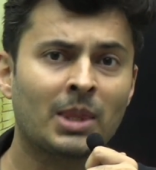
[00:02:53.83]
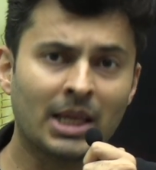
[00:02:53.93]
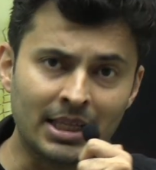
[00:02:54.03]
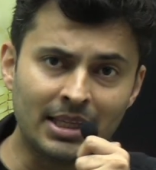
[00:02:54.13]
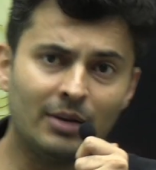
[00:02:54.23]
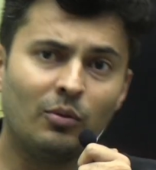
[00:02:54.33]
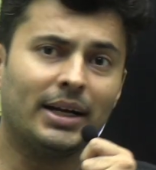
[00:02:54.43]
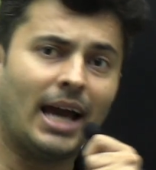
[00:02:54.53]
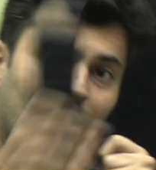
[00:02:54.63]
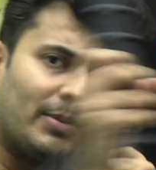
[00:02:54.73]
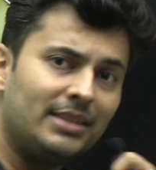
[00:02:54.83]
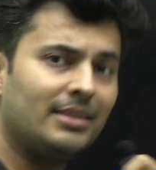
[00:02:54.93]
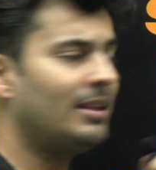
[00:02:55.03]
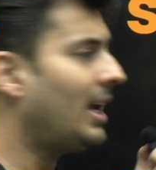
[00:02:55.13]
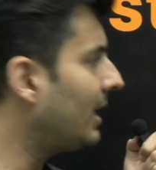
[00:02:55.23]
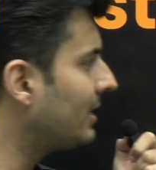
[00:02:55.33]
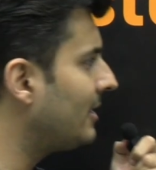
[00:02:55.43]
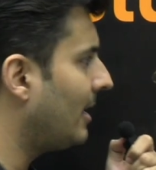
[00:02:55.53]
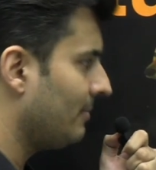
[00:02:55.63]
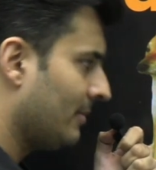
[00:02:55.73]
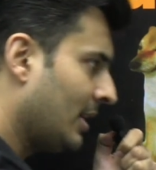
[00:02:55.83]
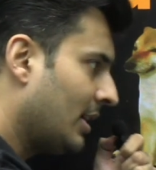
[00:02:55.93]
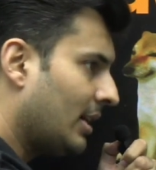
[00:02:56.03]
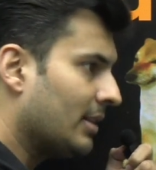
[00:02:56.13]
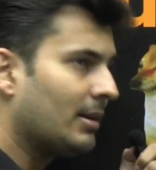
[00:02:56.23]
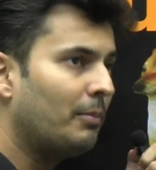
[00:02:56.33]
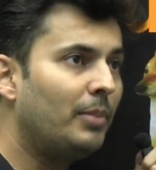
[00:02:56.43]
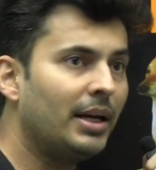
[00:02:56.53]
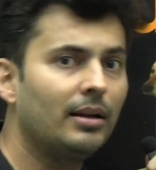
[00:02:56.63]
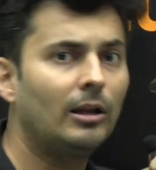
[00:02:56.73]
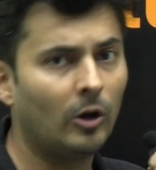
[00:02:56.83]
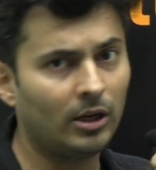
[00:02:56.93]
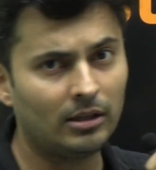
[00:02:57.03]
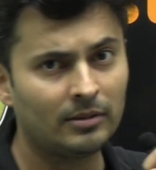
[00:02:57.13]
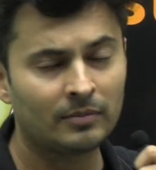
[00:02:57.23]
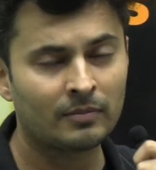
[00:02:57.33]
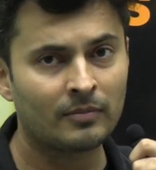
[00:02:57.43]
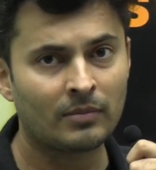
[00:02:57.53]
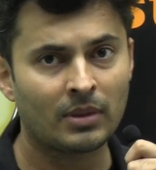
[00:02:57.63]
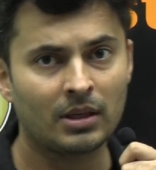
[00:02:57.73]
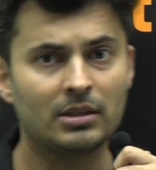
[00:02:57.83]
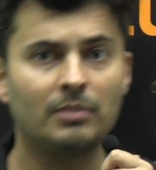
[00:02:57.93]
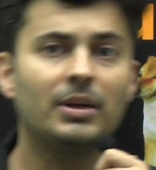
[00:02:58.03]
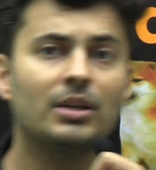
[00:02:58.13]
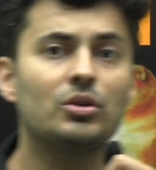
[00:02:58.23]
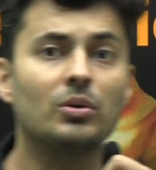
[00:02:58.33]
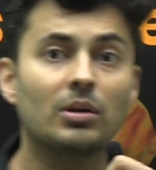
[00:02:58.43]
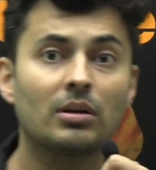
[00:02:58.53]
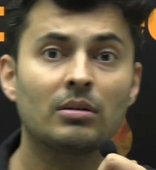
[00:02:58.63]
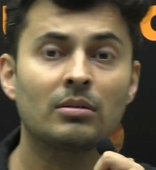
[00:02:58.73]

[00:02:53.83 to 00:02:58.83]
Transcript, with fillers: And then what happens in the exam is a big lol, is a big joke.